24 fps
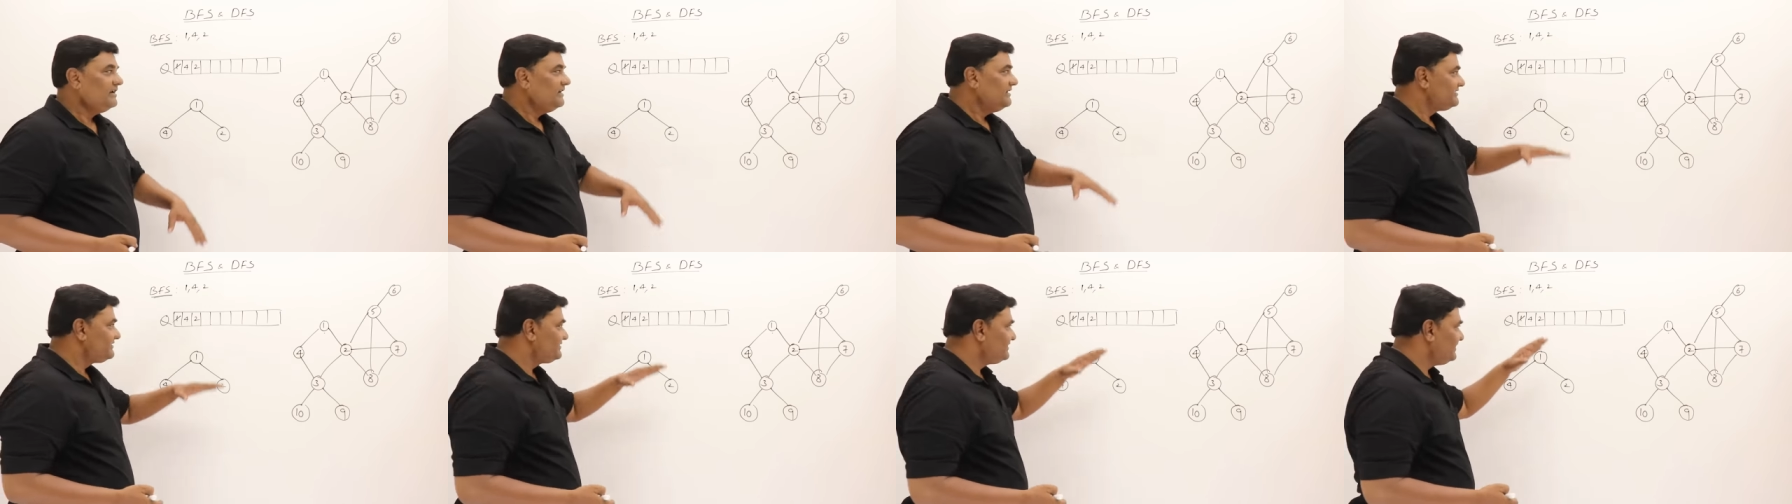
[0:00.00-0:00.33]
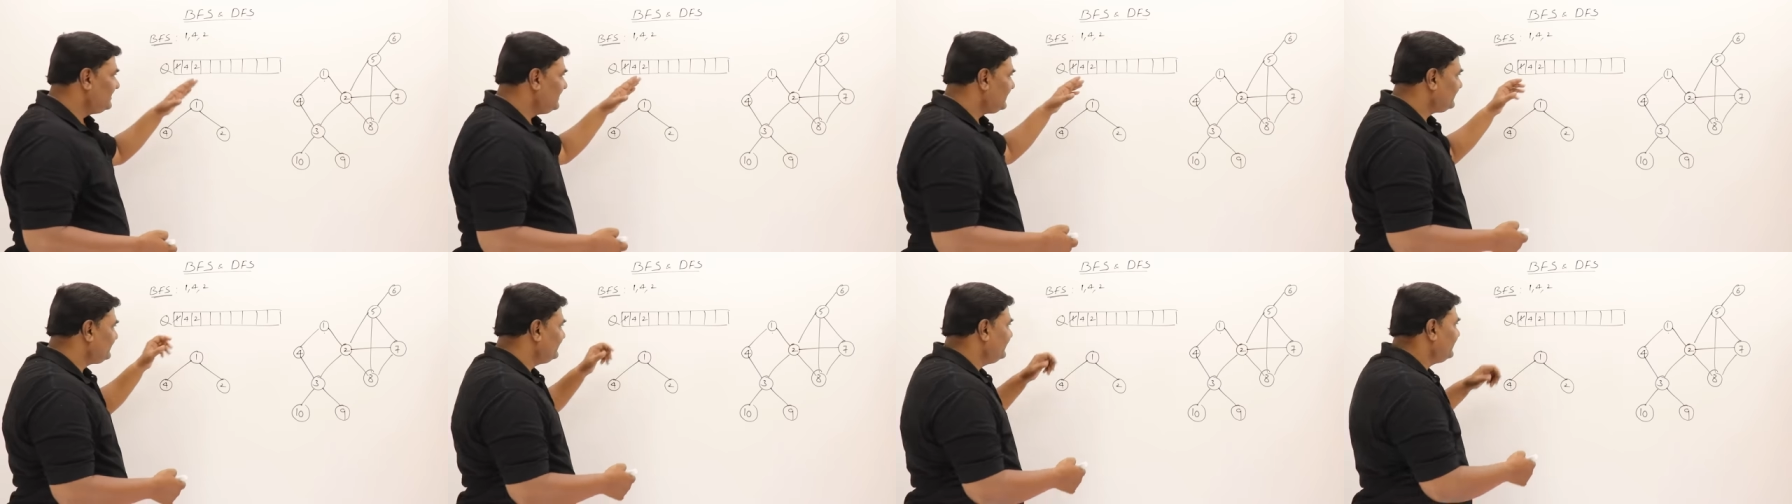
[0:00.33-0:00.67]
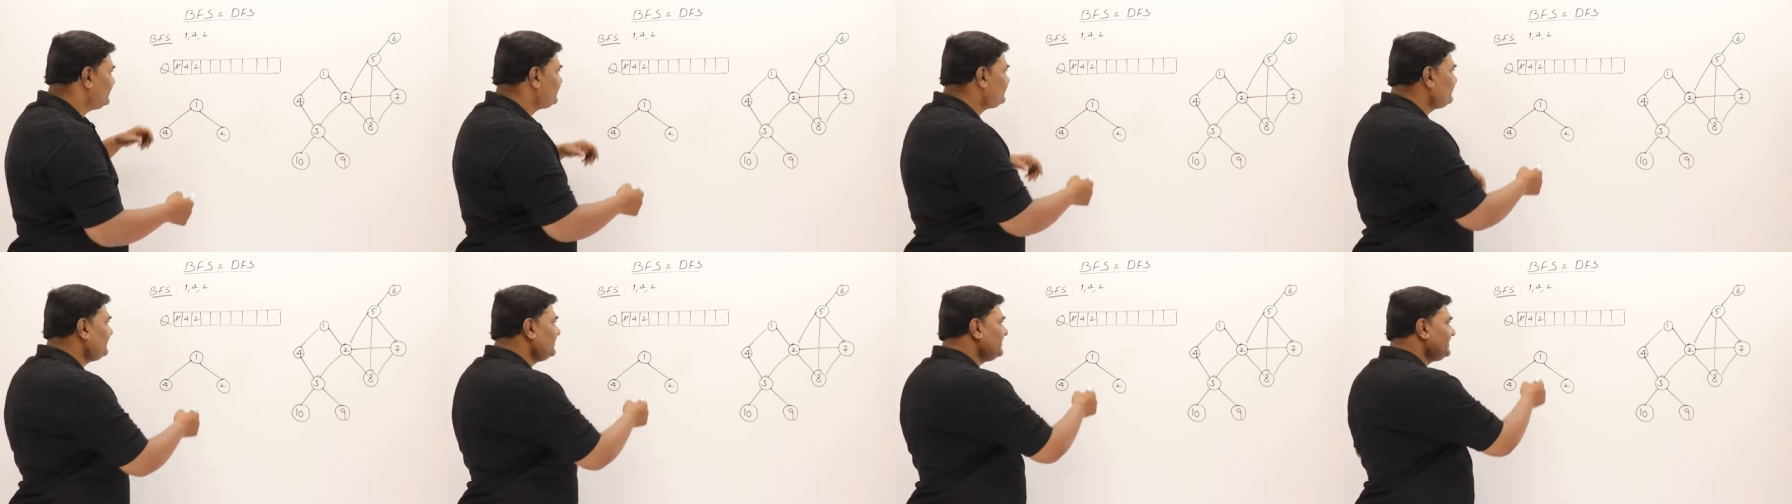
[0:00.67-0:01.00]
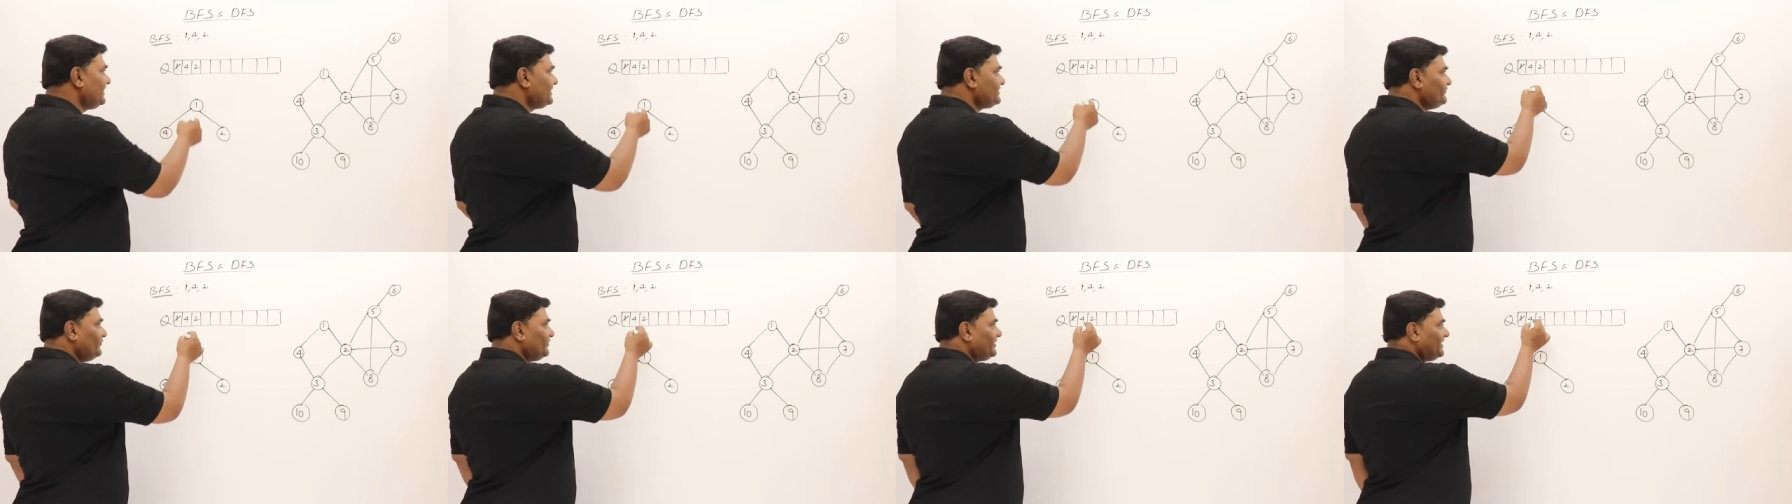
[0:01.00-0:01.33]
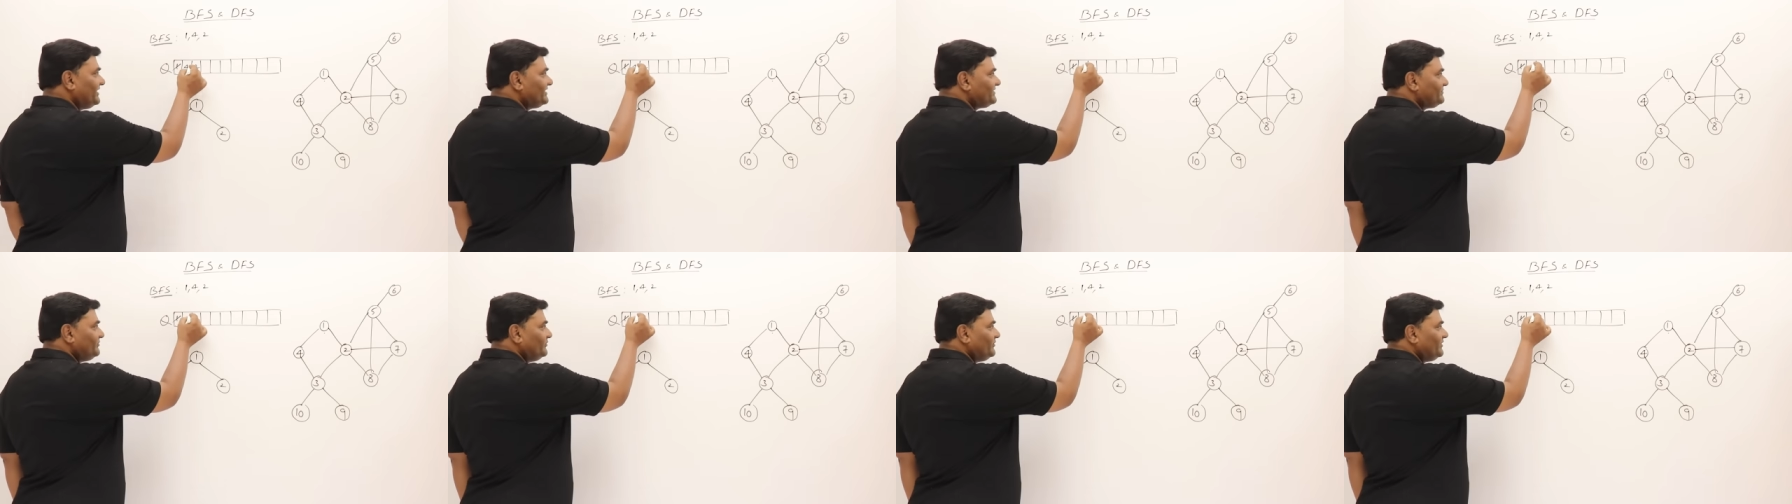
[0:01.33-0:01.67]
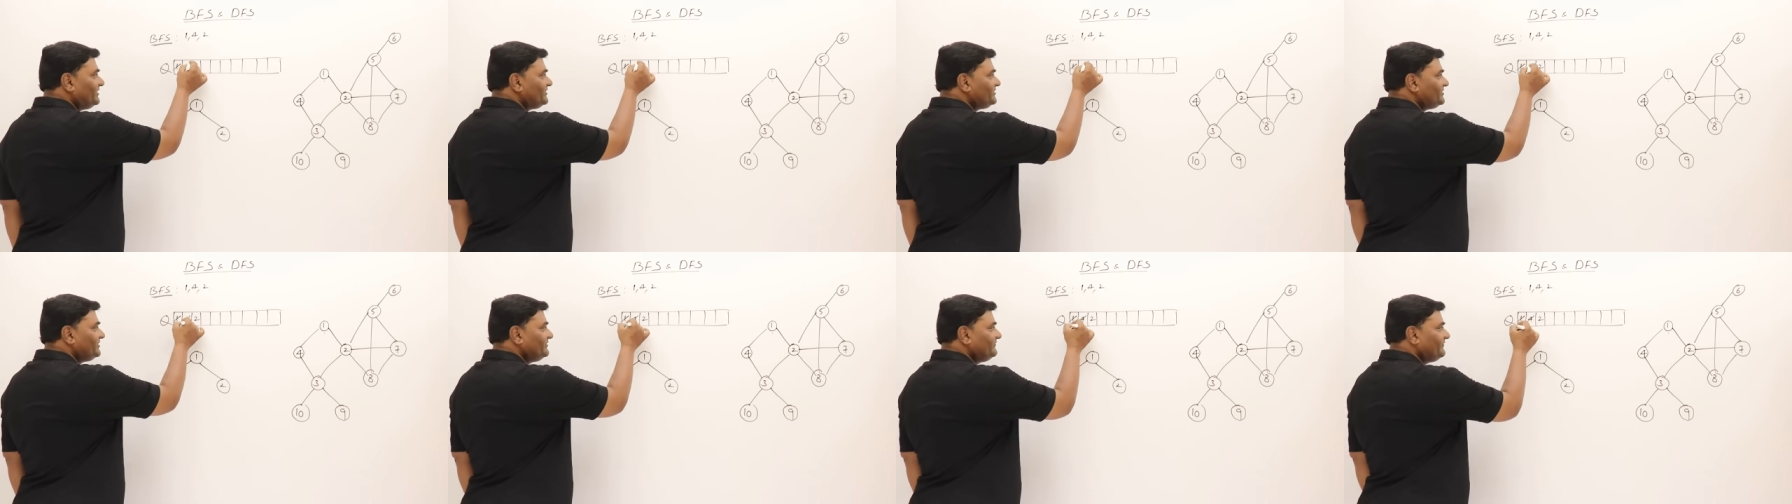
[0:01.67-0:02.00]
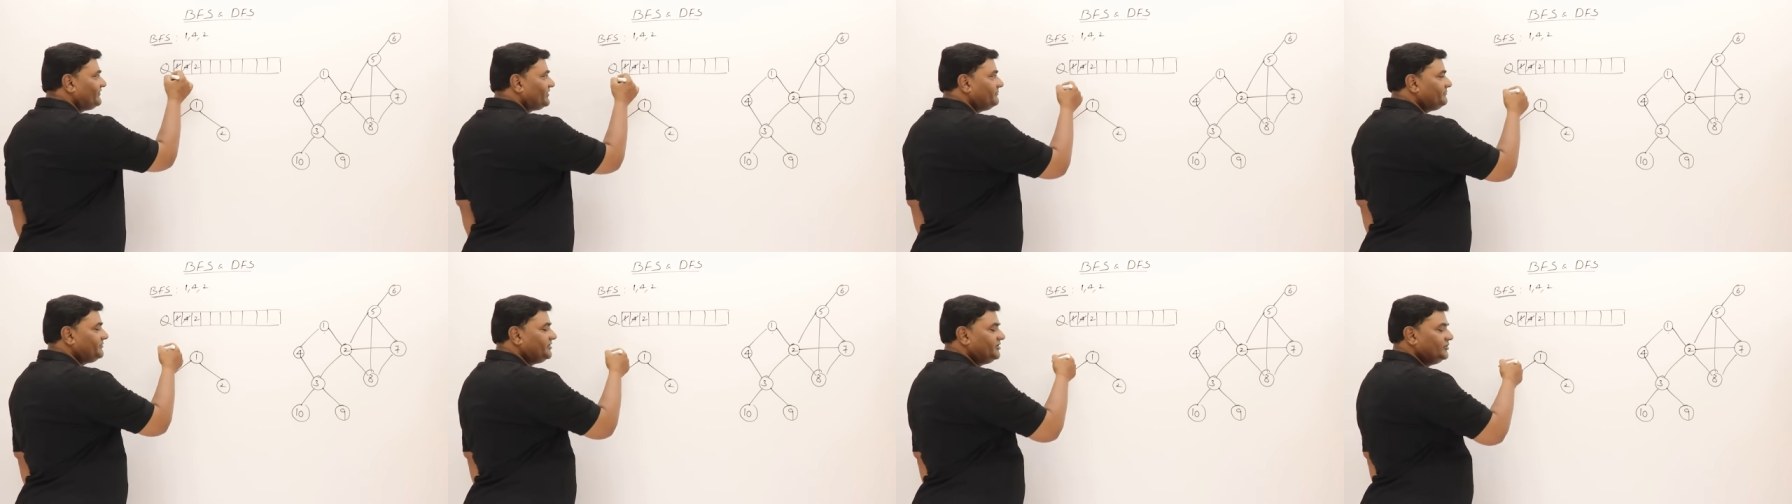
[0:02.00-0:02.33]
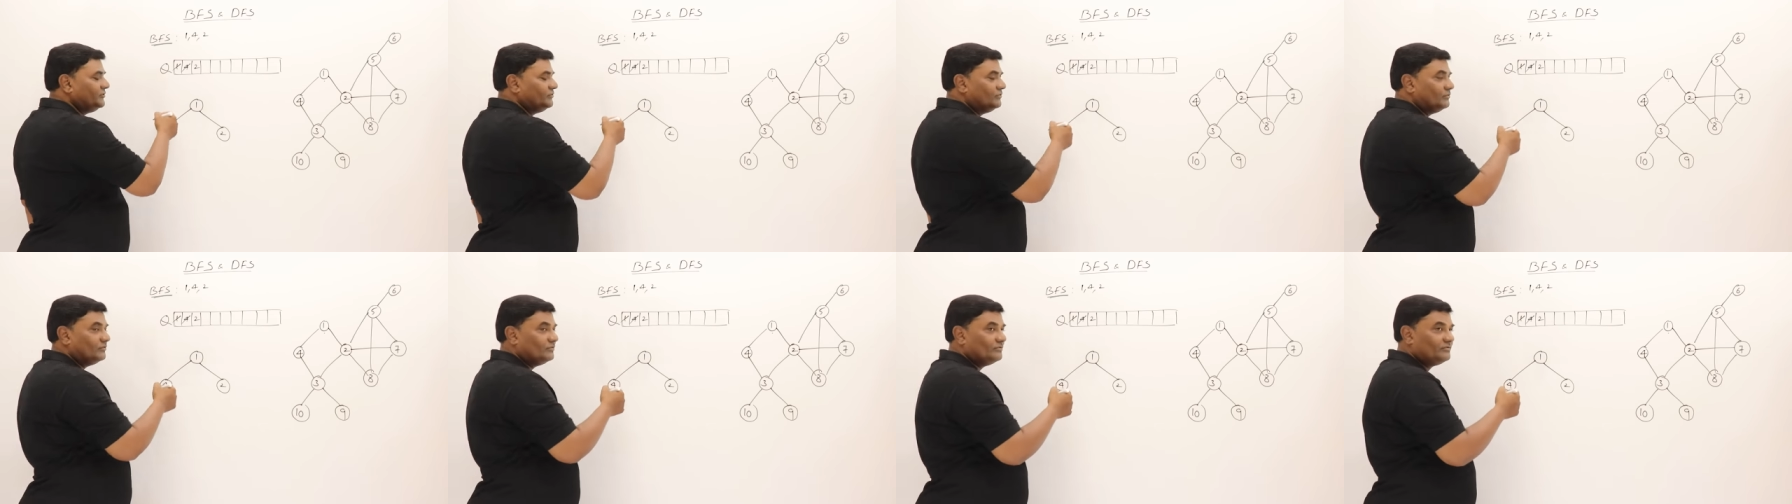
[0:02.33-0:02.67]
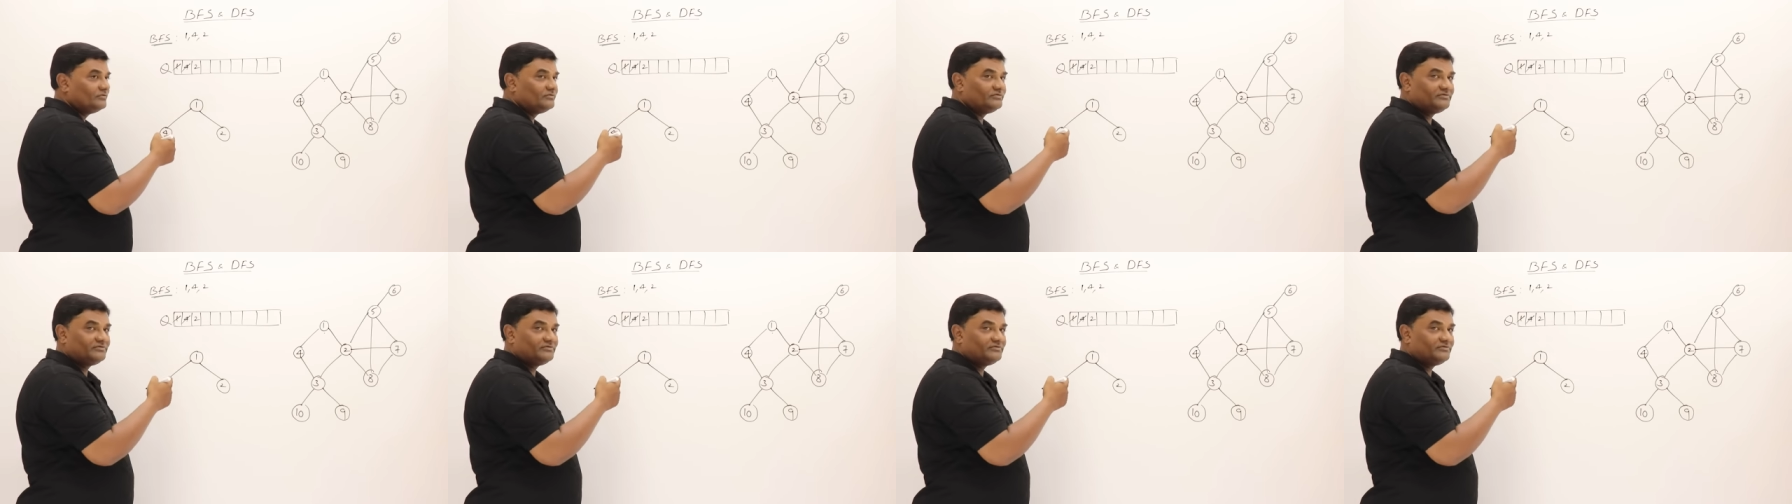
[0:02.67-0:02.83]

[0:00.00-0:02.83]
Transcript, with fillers: Select next vertex for exploration from Q,